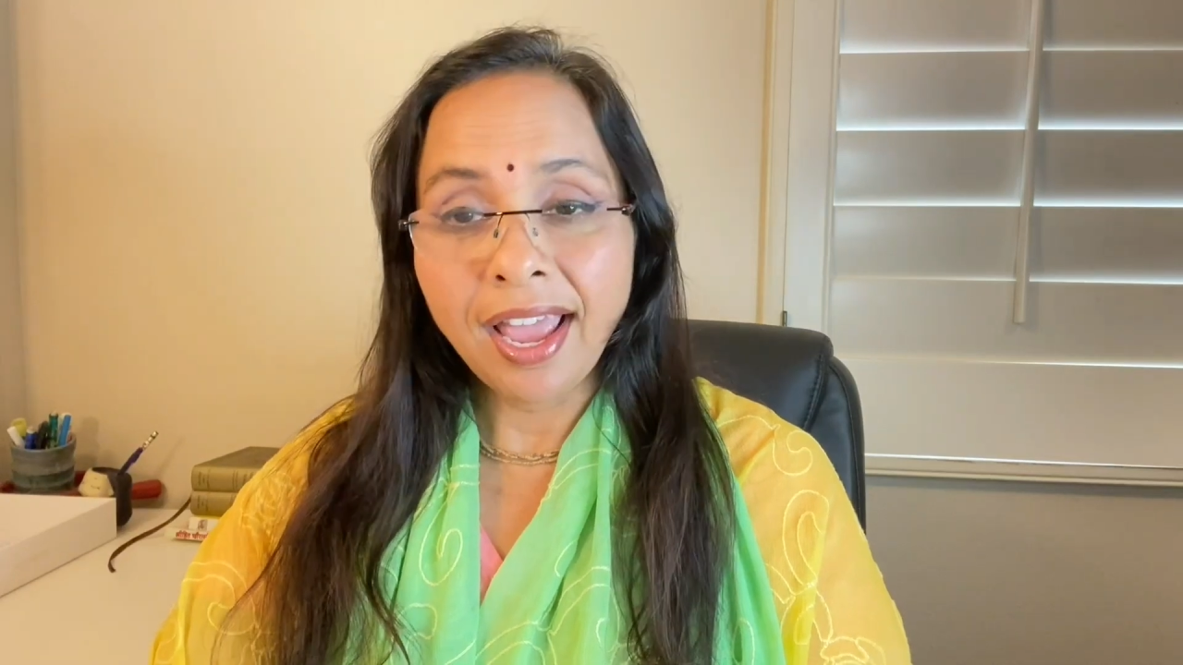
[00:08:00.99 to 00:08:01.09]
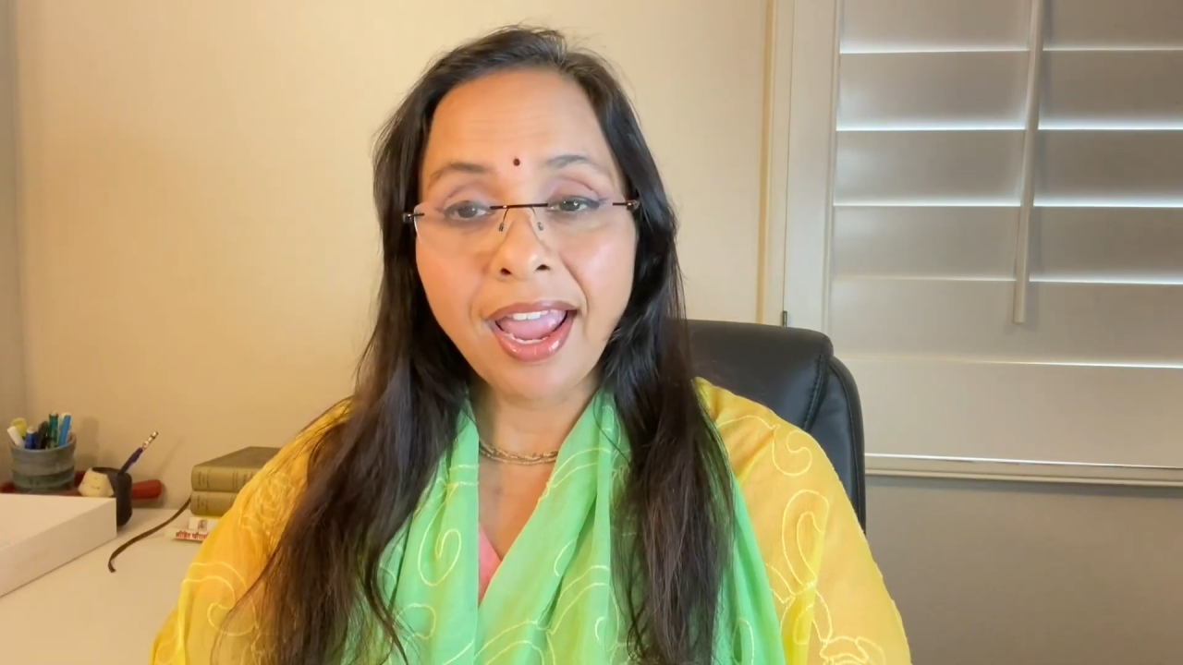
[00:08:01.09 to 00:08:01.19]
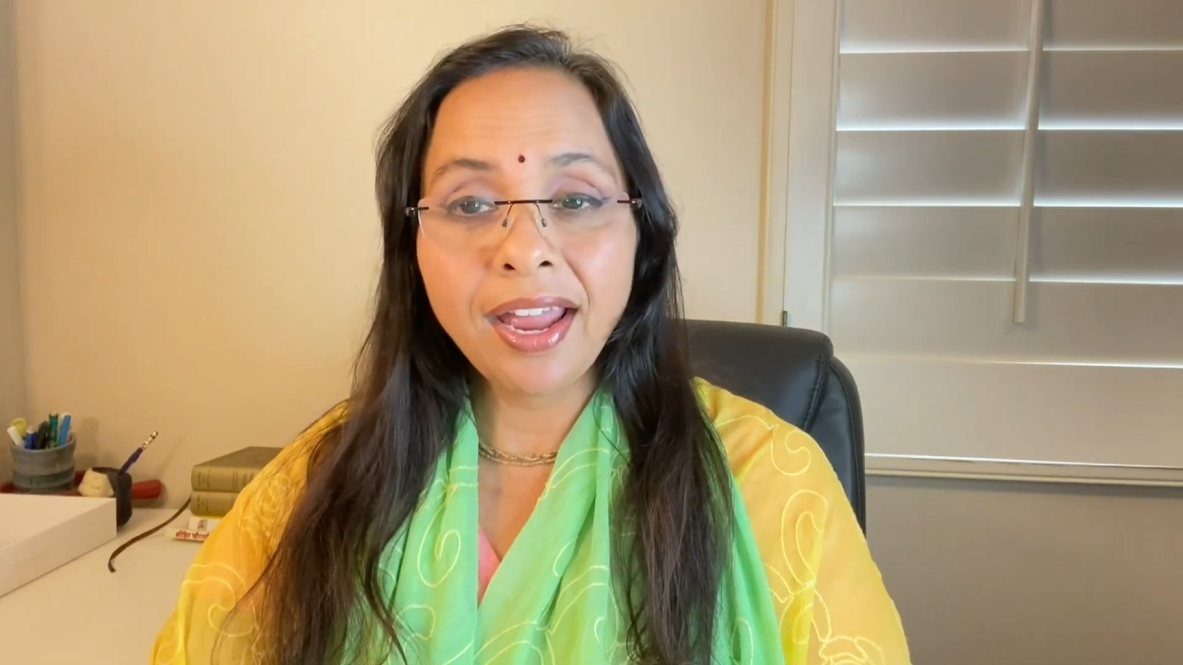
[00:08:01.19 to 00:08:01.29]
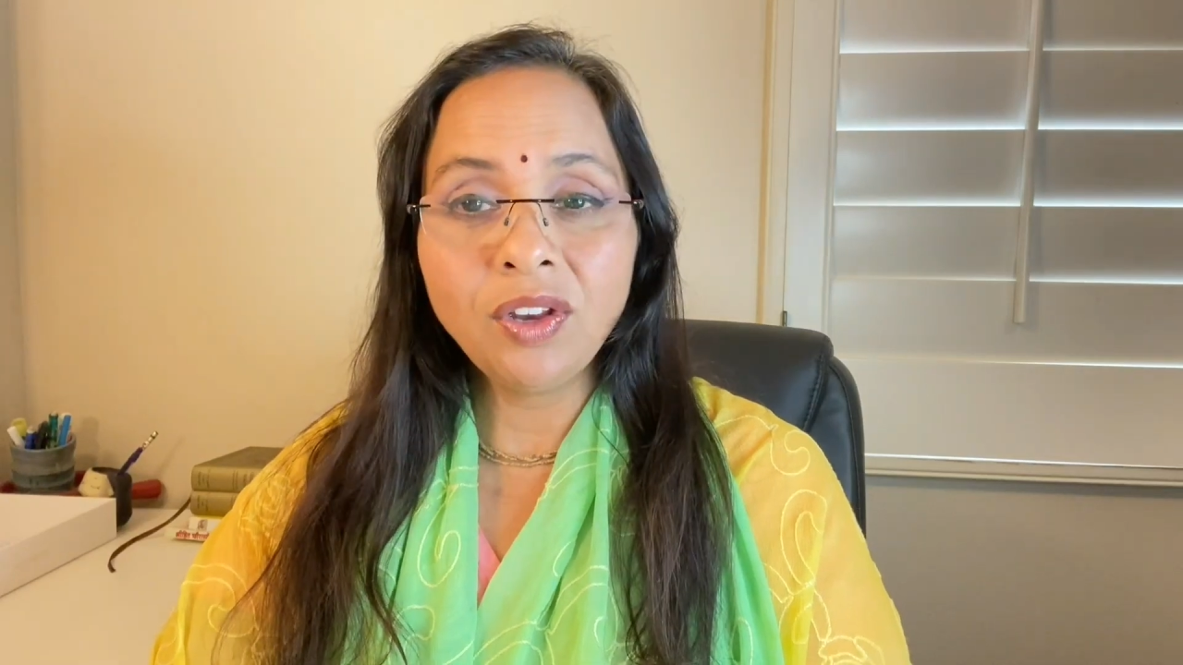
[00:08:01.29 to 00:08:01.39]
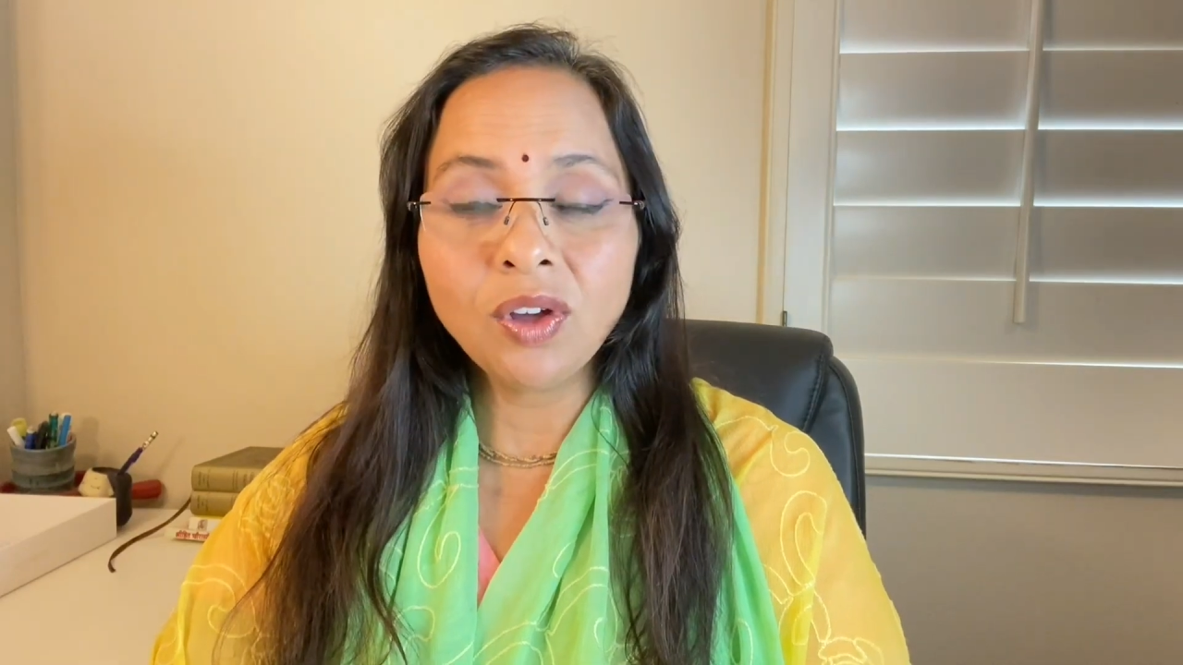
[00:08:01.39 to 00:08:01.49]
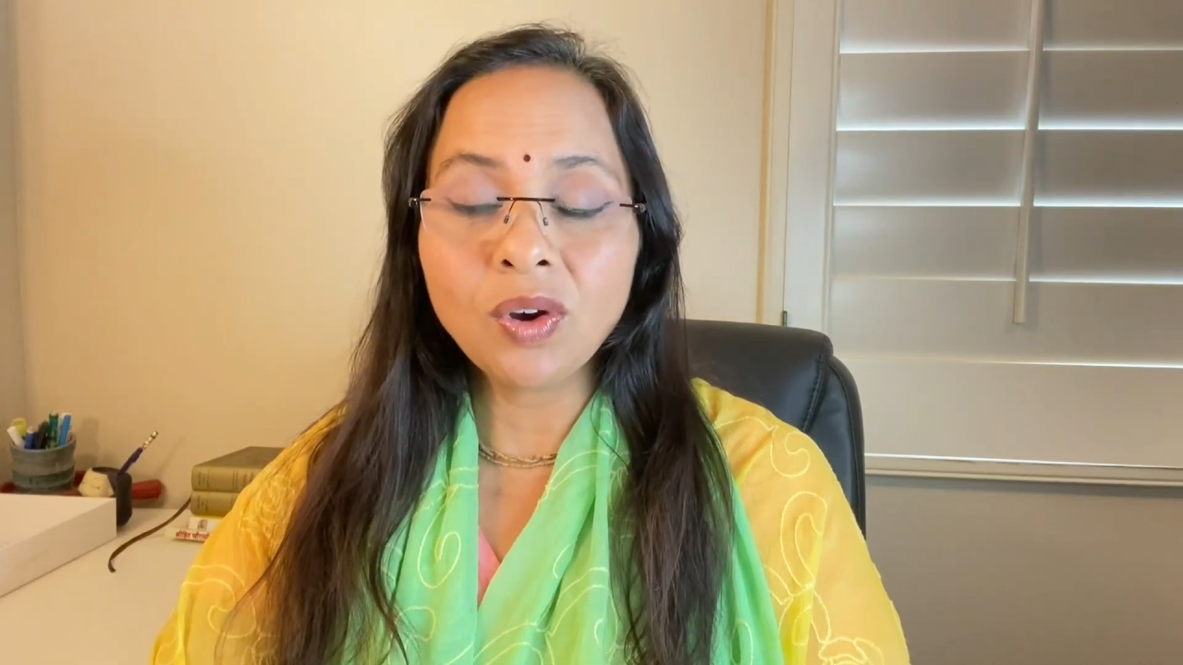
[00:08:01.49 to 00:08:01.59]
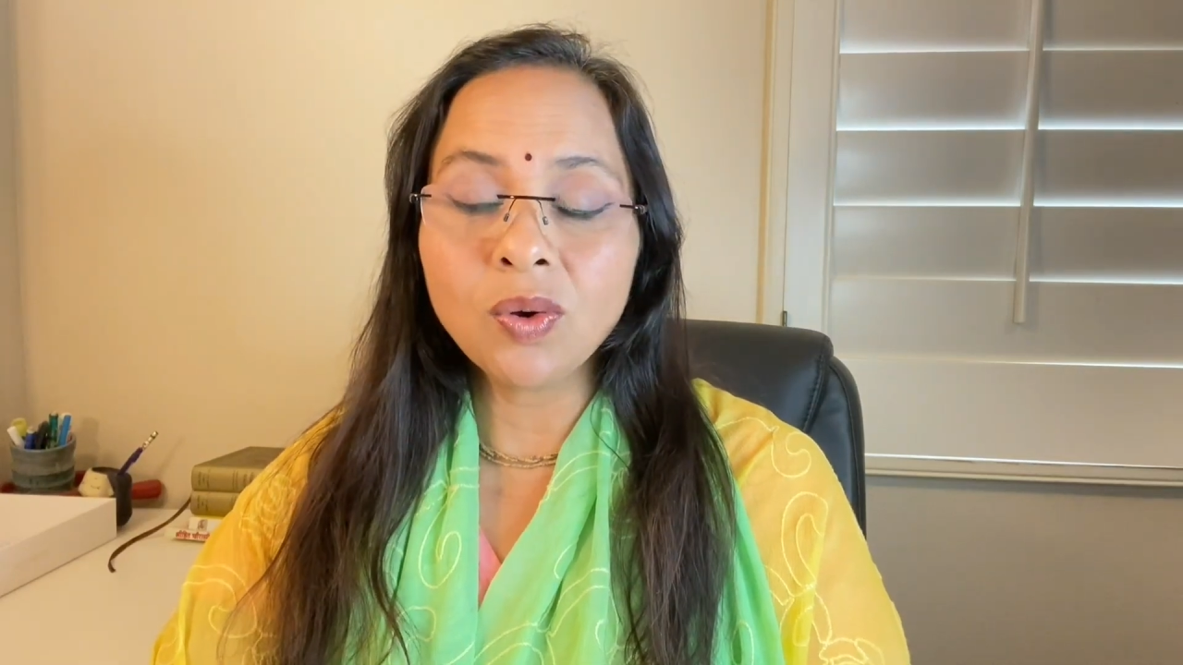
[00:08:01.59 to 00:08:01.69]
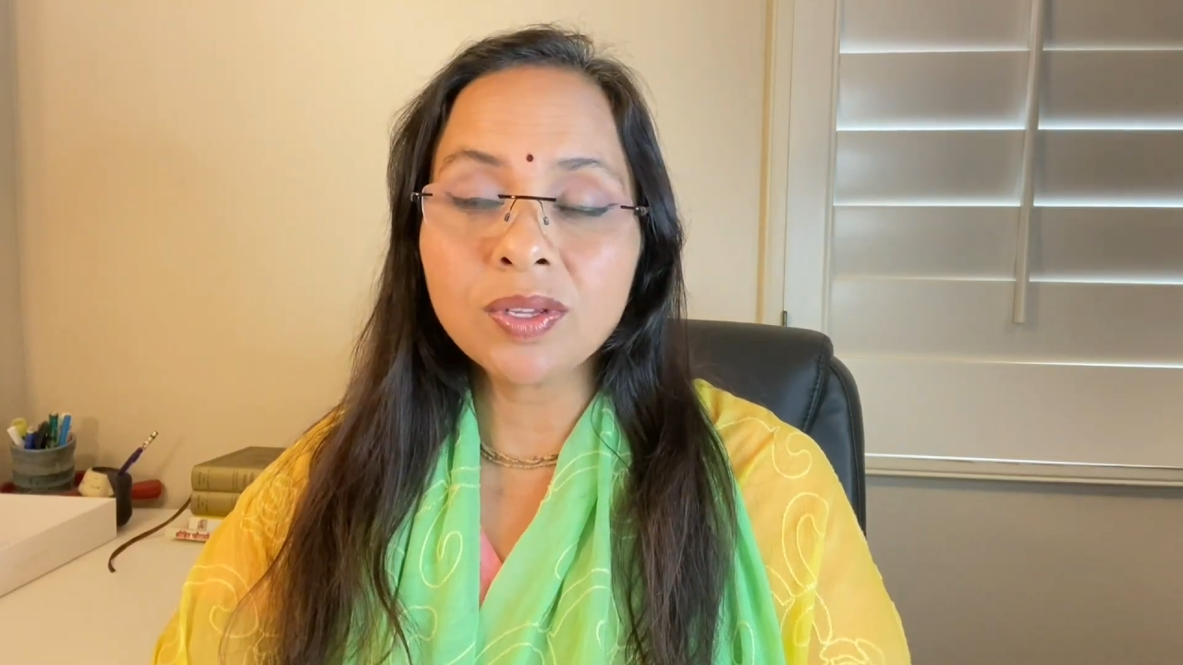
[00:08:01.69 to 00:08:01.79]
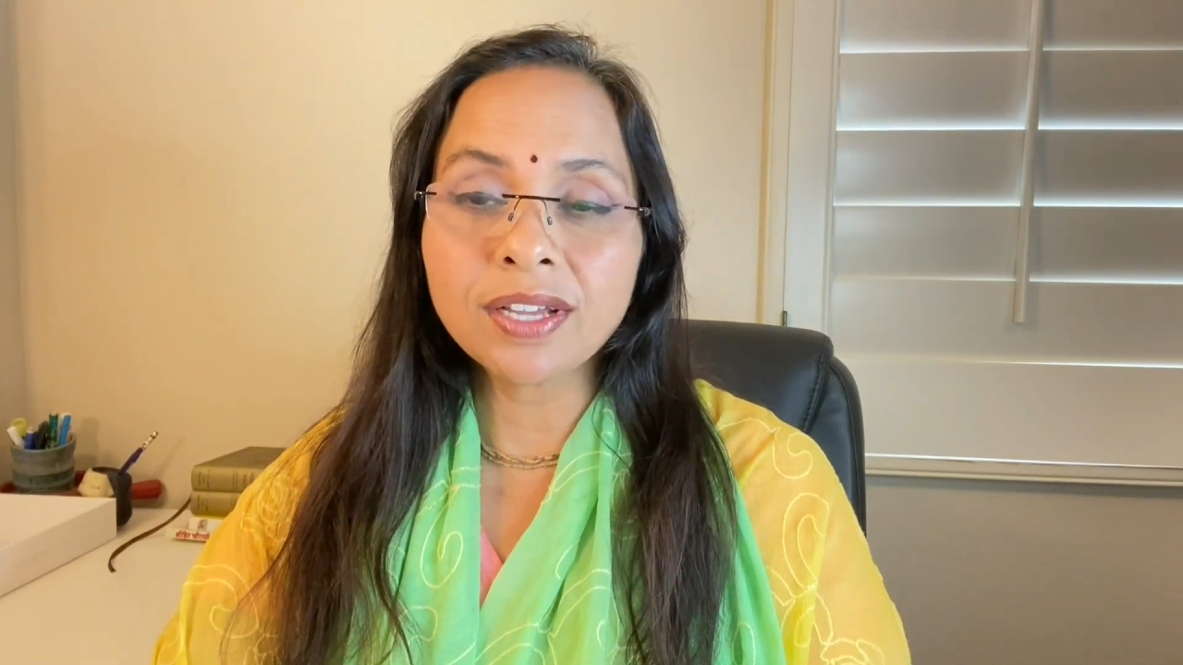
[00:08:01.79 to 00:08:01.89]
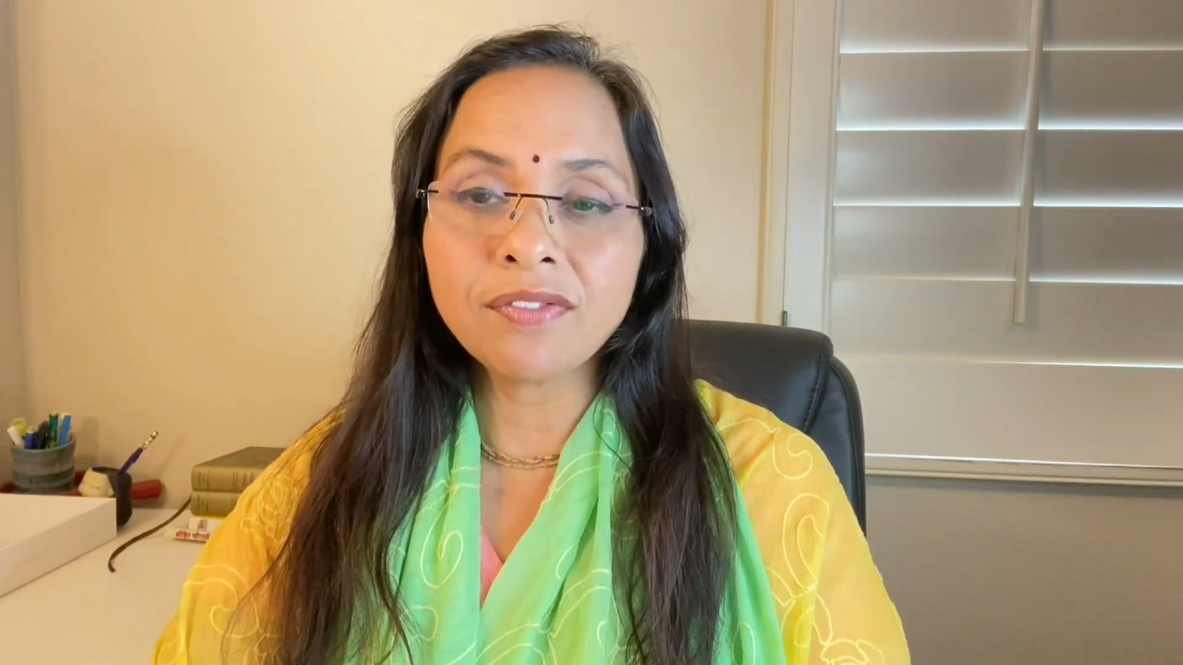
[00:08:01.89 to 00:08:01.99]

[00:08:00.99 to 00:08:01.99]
and your looks are